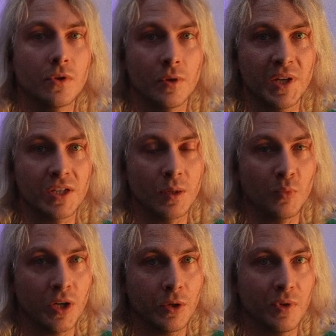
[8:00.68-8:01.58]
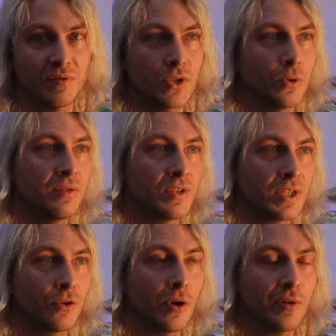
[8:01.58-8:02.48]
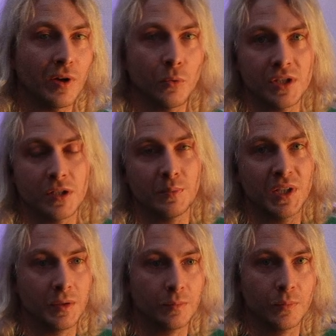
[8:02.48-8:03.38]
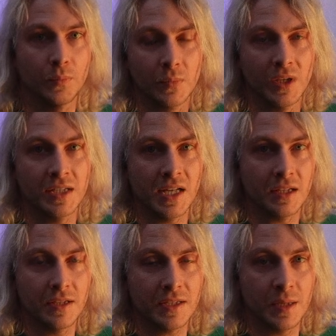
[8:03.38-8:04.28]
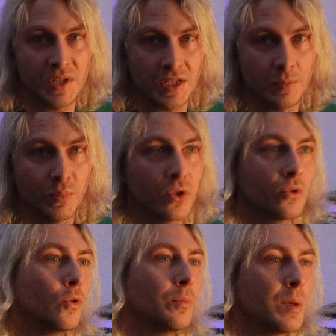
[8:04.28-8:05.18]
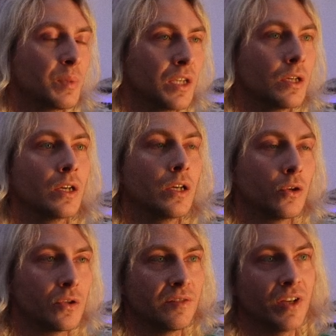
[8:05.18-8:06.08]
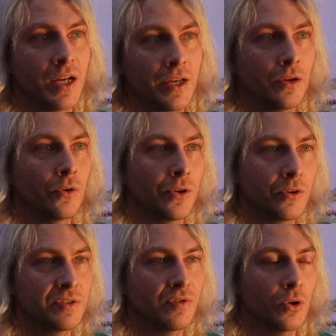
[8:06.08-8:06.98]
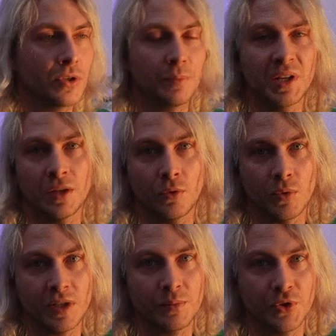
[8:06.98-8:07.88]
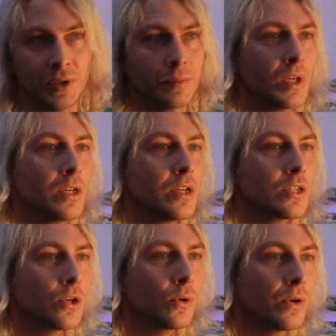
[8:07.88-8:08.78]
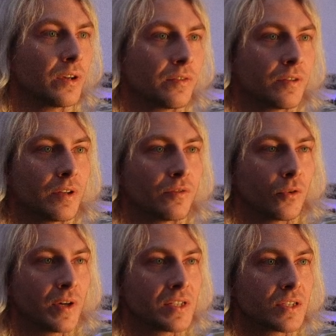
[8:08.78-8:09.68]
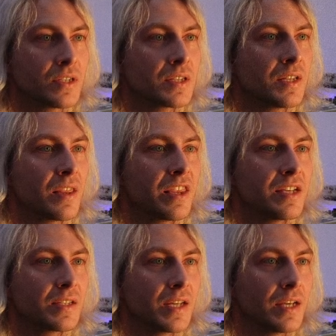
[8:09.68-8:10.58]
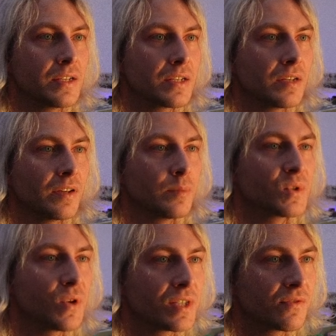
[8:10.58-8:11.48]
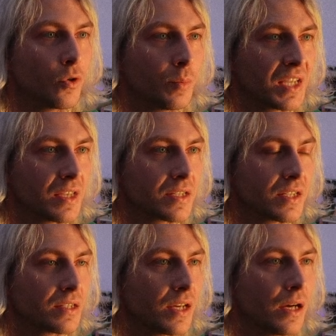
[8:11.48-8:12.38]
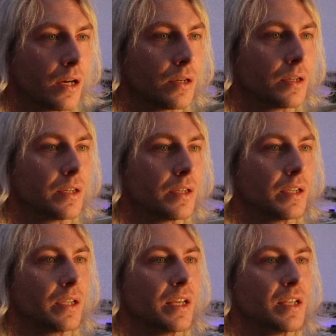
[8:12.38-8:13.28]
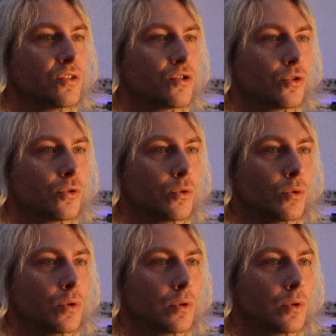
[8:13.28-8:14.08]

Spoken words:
the pitch I'm working with. So either 0 if I want it to be exactly the same as the input, or maybe an octave higher or an octave lower, depending on what I'm doing. So for instance, in this case, if I'm transforming this guitar into